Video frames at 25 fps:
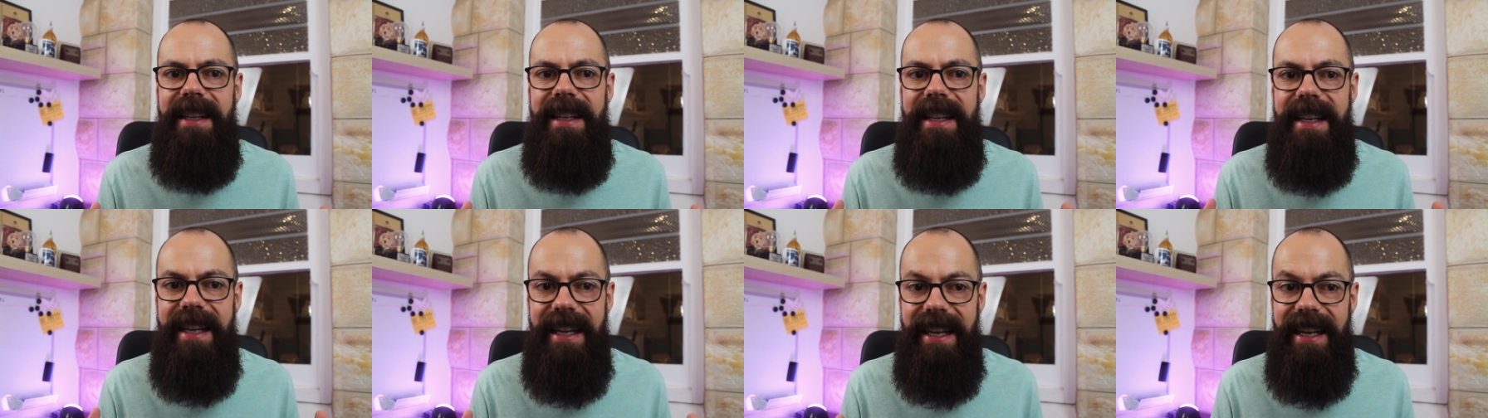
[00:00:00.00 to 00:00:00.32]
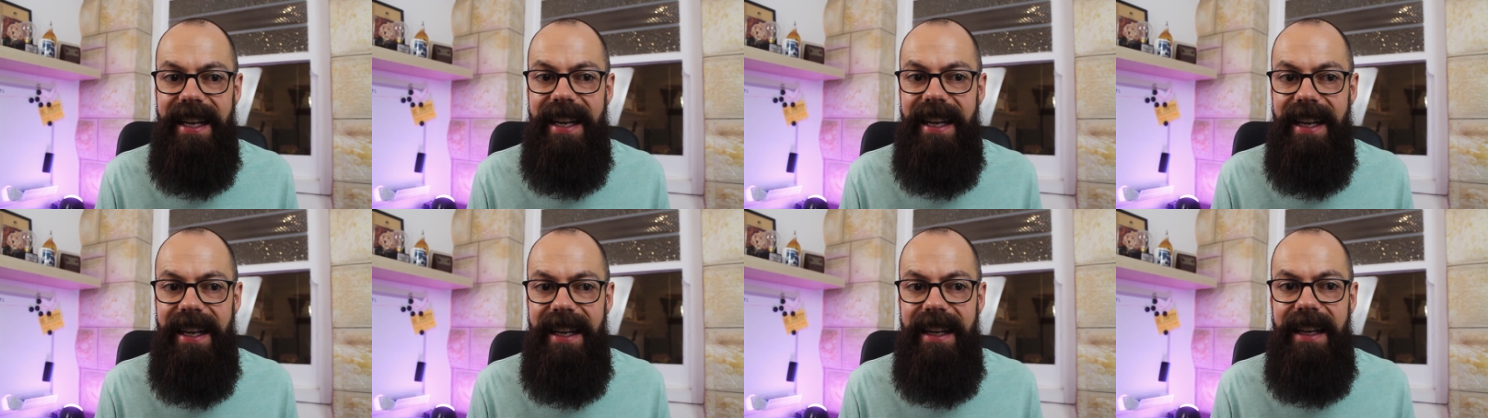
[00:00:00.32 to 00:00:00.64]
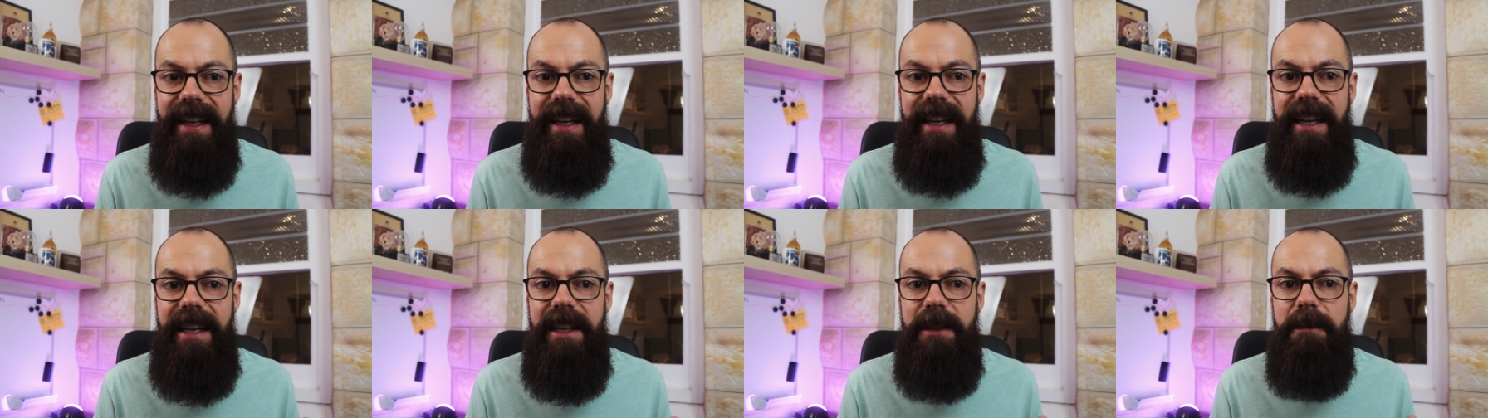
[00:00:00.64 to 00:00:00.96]
near
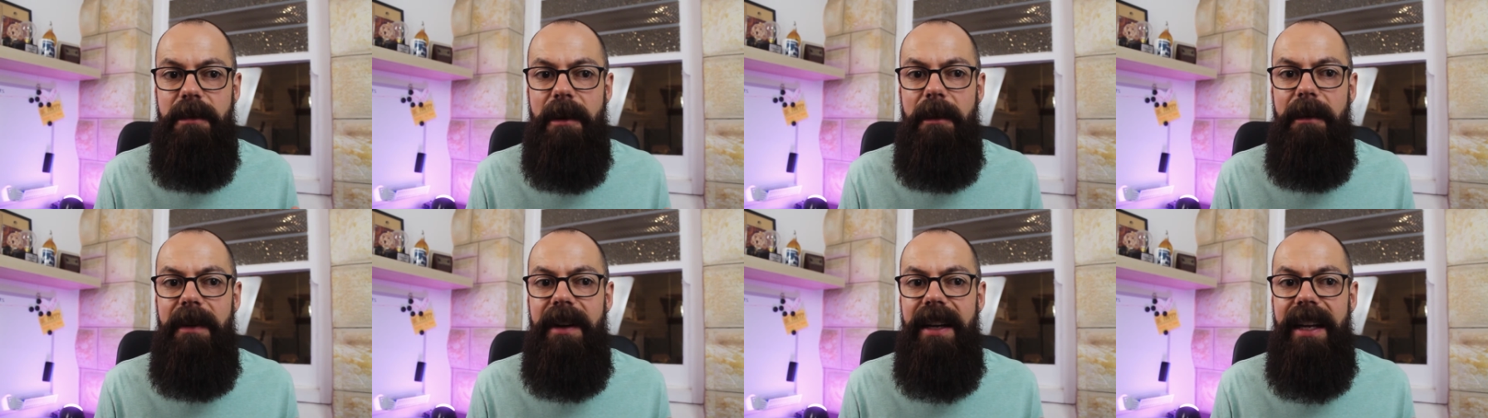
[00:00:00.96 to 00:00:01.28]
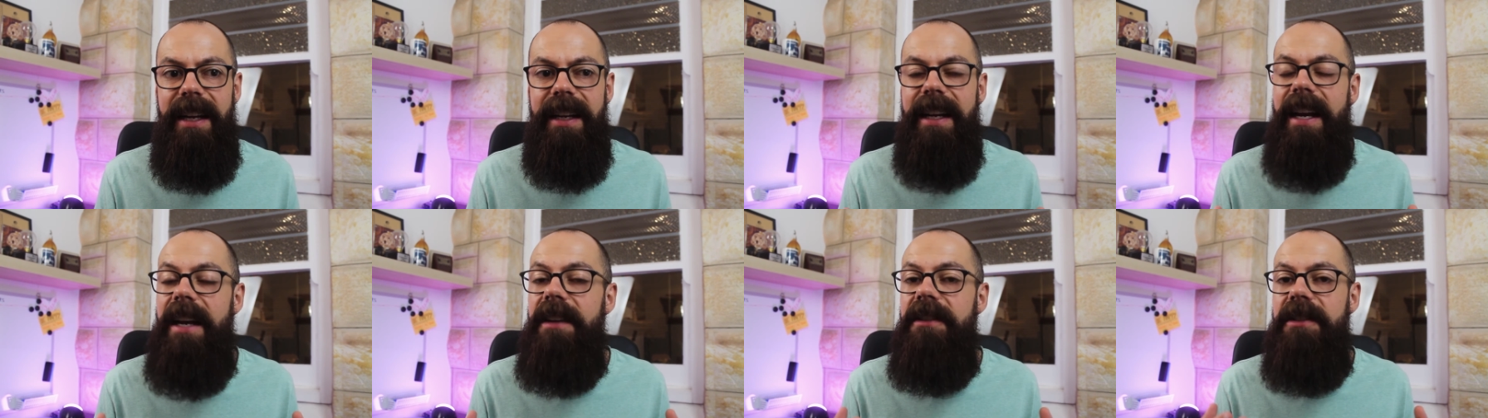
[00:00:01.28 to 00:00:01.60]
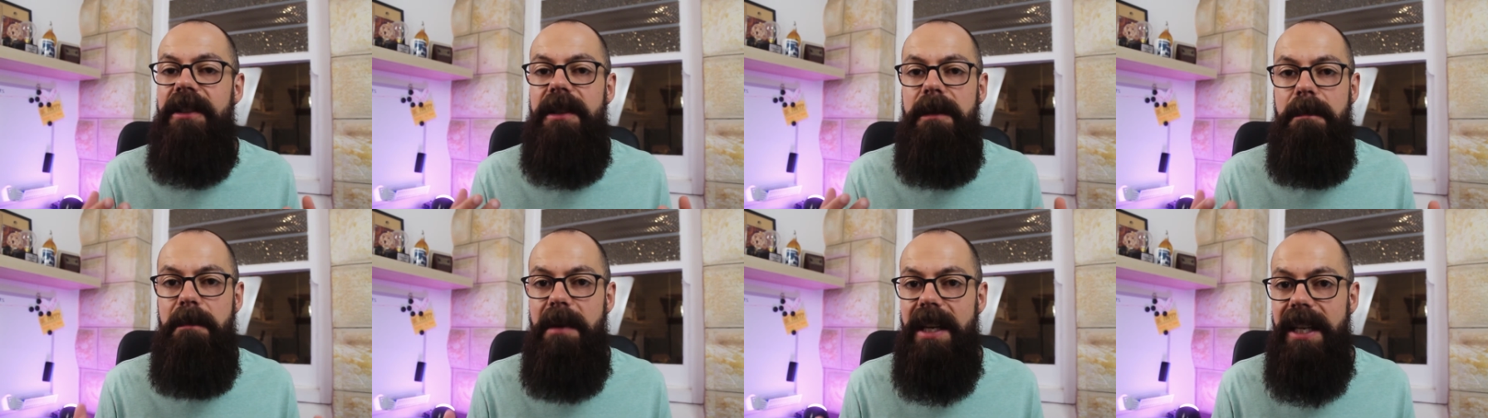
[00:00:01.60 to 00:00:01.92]
is probably like a
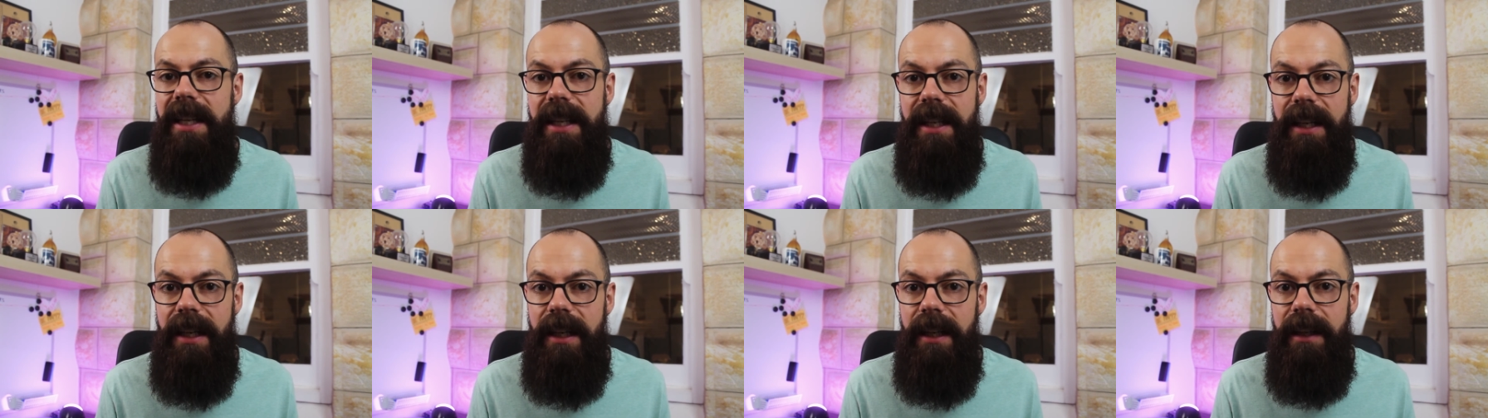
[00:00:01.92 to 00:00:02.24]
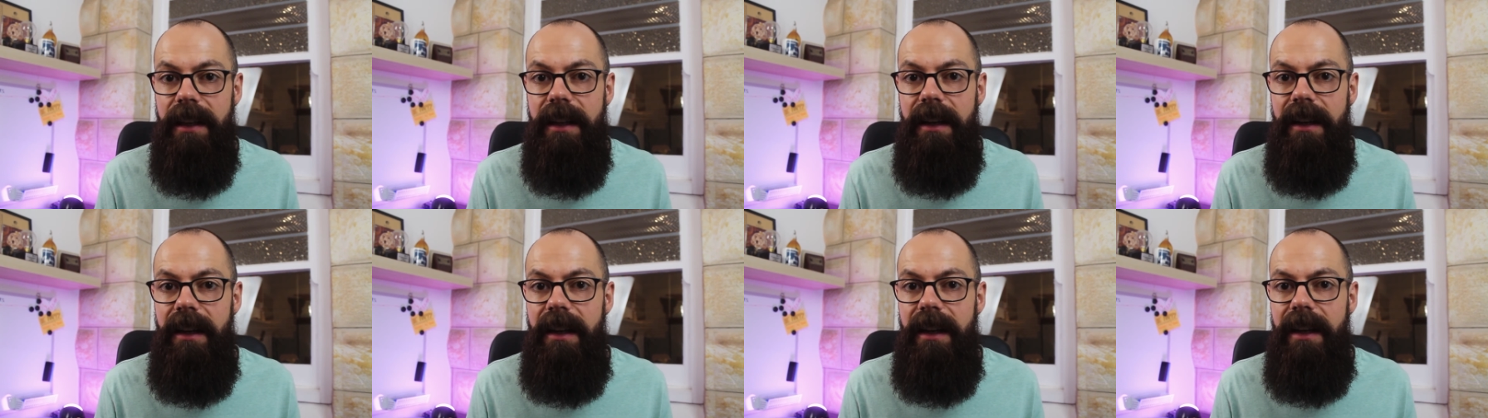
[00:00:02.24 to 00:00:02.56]
speaker.